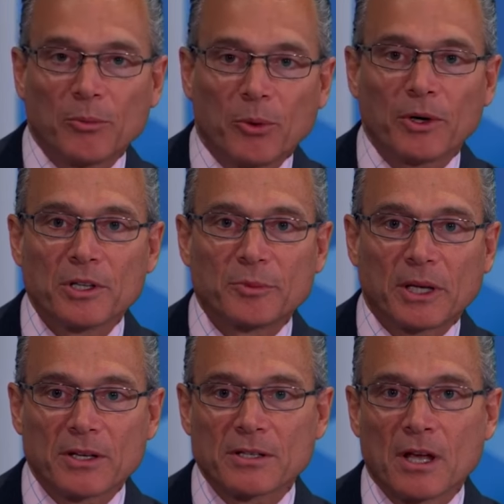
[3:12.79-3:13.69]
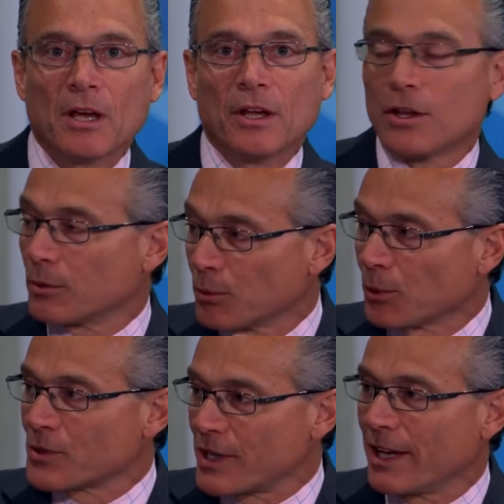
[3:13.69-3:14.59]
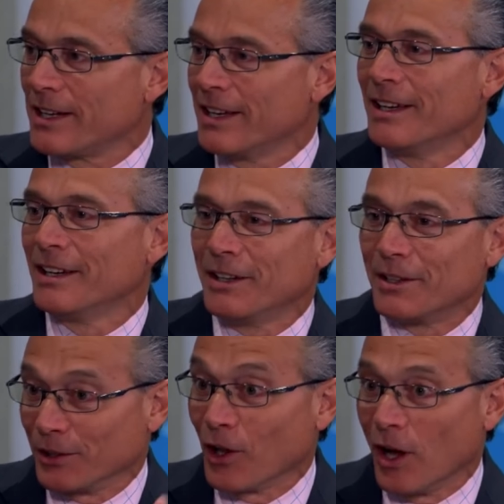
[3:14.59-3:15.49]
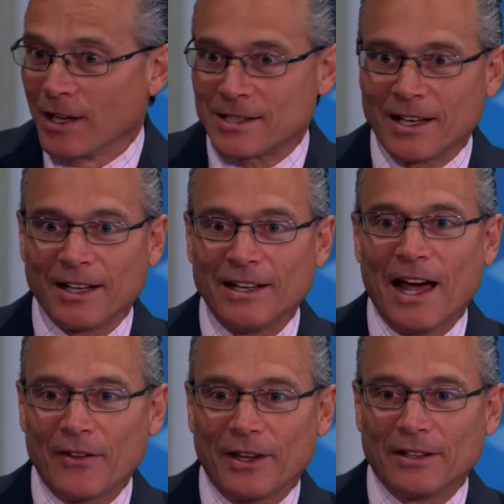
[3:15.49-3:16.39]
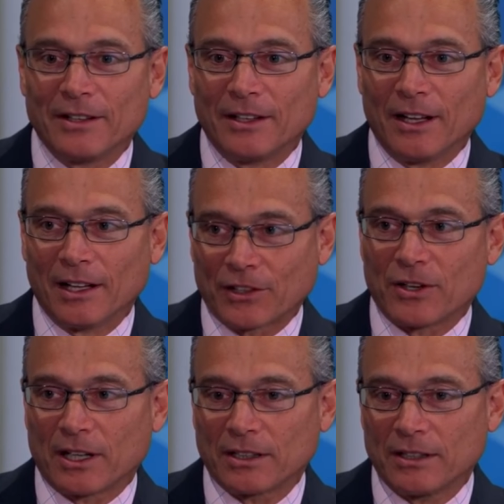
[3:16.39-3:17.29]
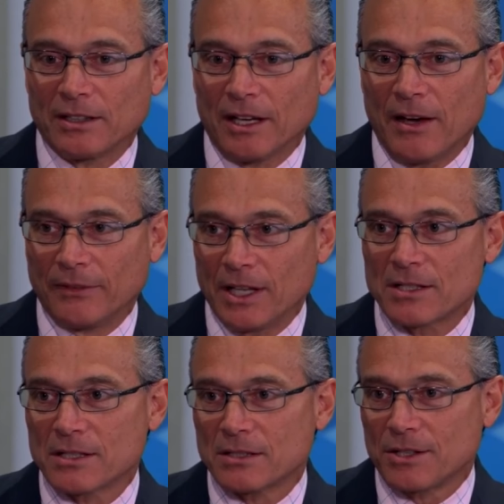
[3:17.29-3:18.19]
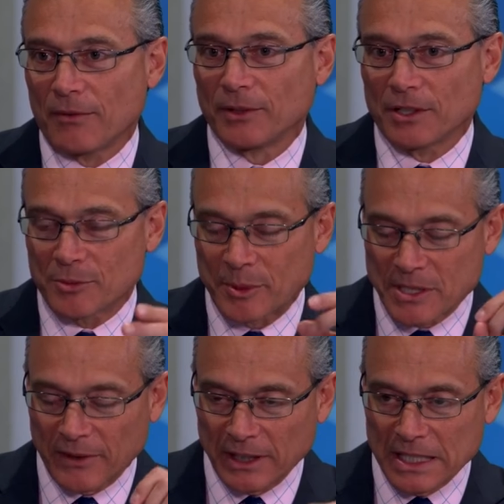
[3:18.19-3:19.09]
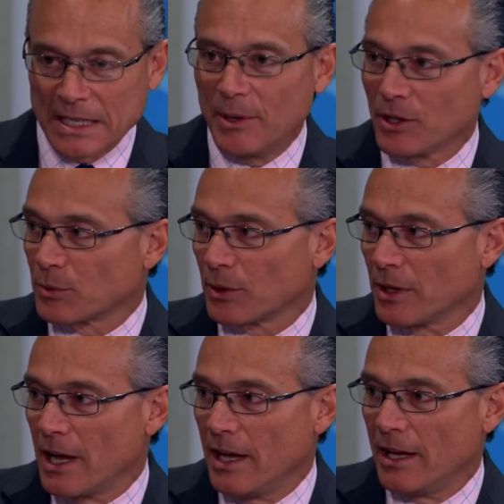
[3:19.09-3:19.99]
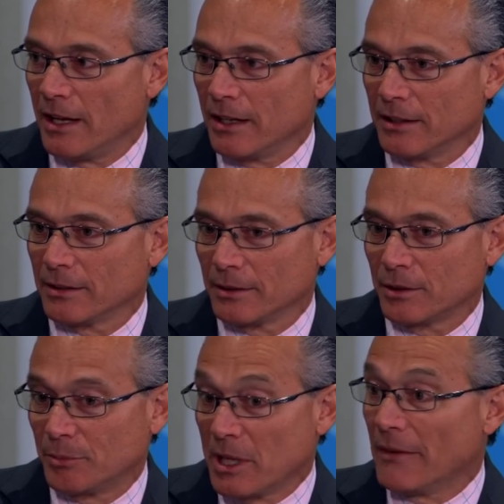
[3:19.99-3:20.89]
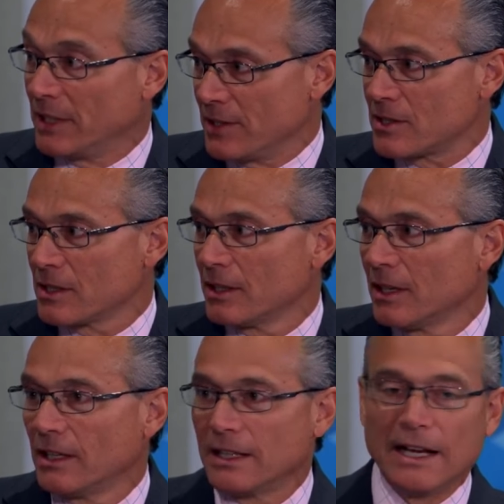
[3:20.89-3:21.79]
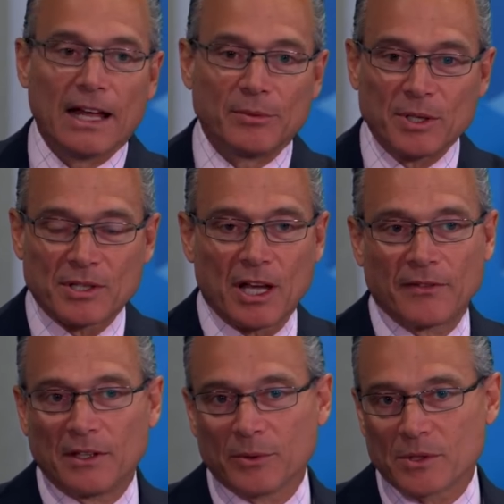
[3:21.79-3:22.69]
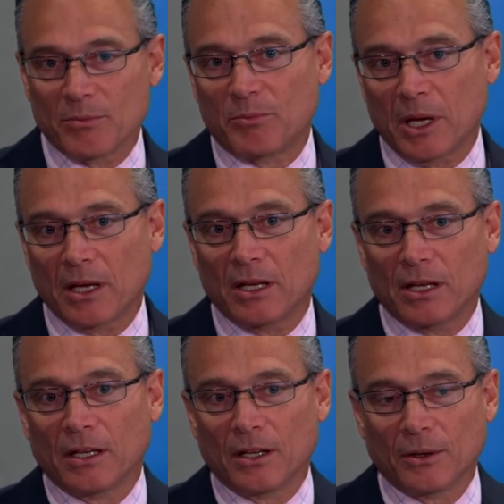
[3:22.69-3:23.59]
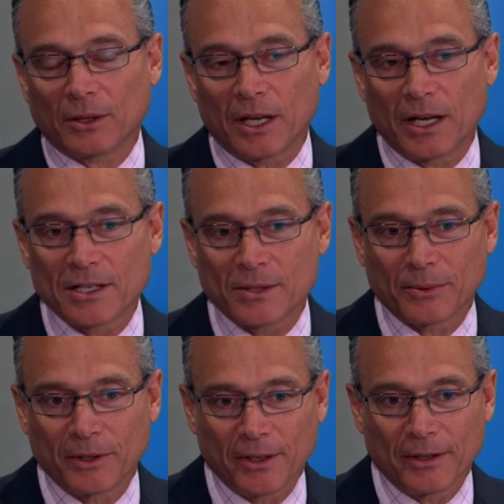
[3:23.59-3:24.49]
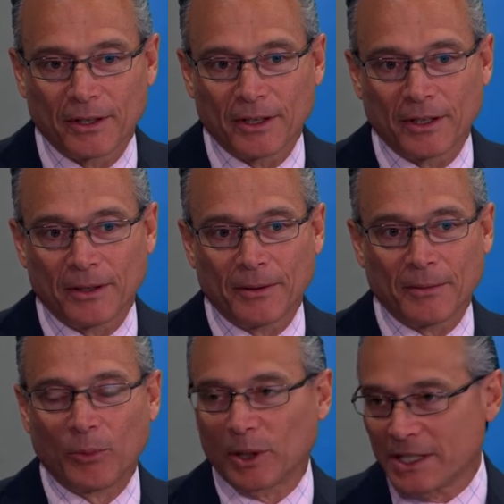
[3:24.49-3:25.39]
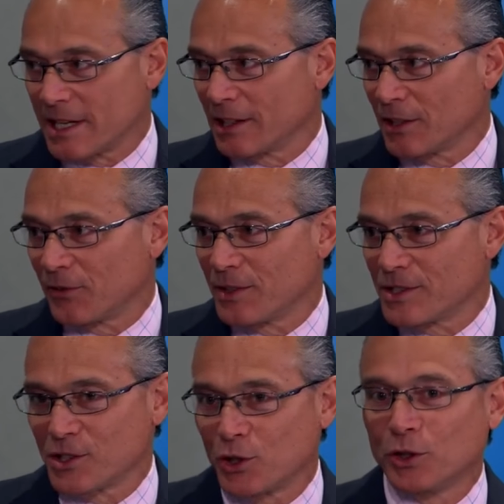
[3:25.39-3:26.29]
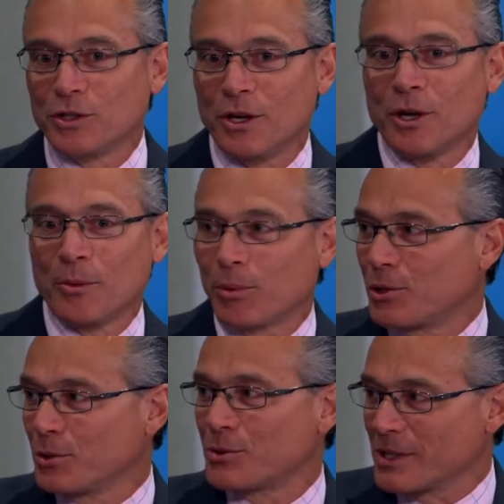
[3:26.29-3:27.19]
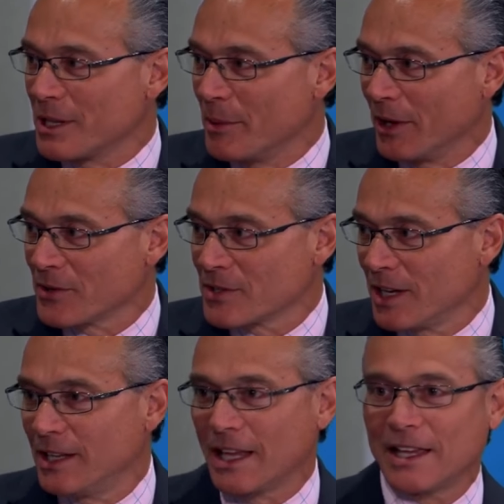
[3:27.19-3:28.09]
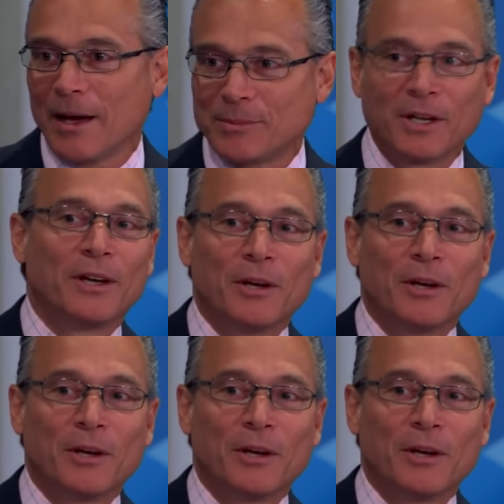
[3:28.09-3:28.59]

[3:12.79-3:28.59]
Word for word: important is because the rule said, the law said now that electronic evidence generally, specifically emails were, uh, could be evidence, then had to be saved. And there was a big you know, case where uh, Morgan Stanley, for instance, couldn't produce emails and they kept